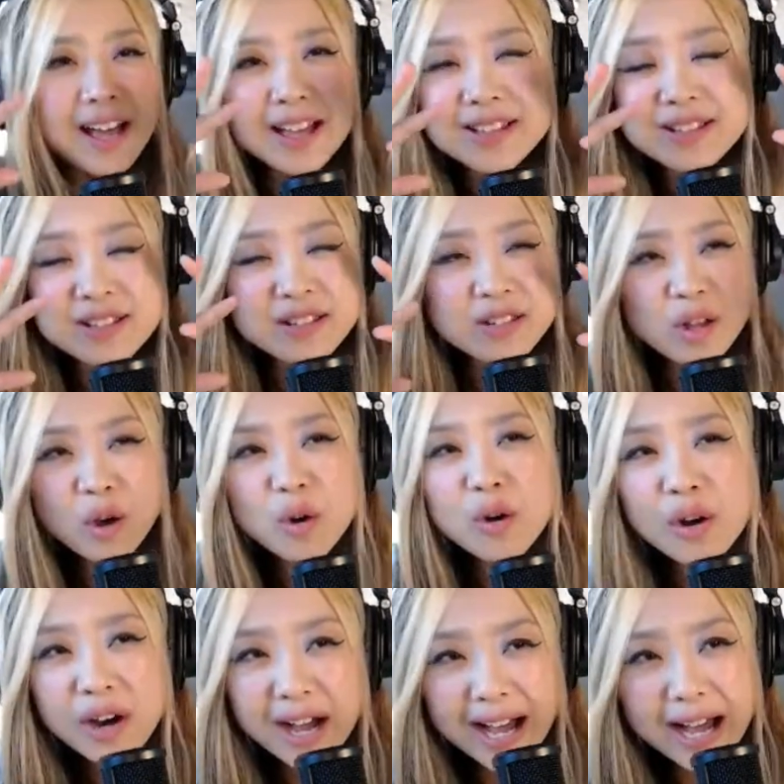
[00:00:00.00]
It's
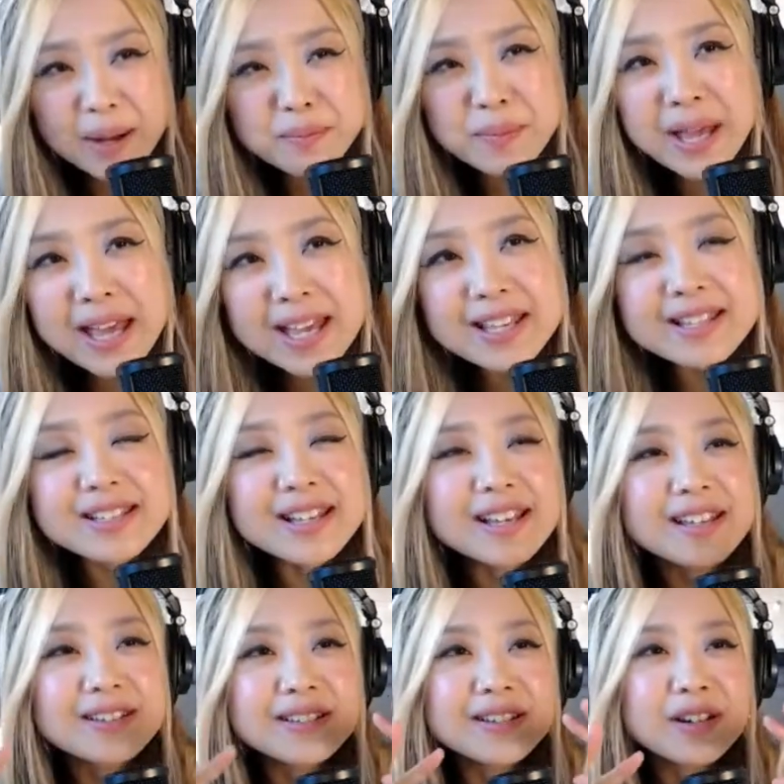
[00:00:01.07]
so
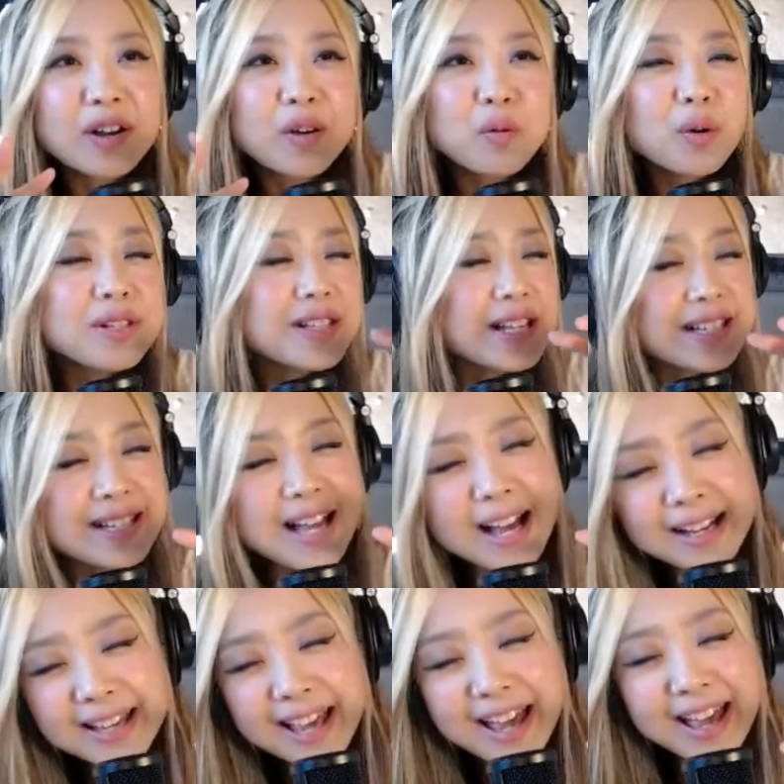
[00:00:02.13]
amazing, you know, with the
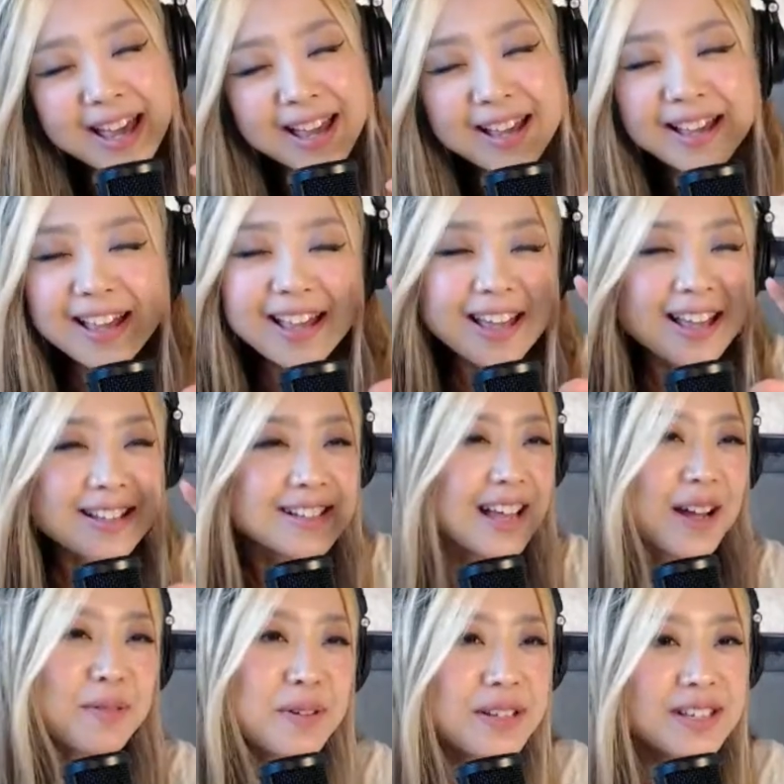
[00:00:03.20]
sake, it's
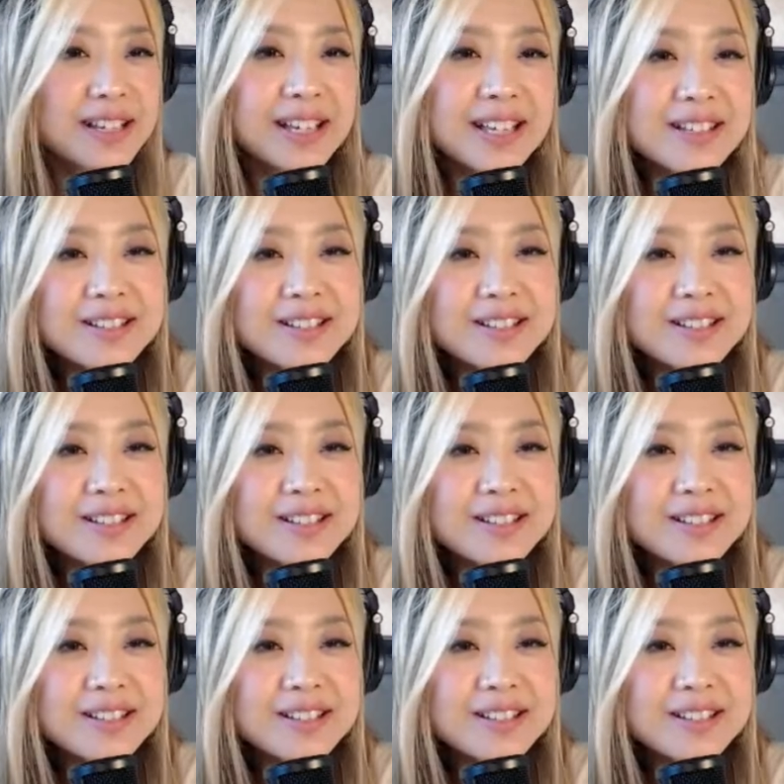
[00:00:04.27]
everything.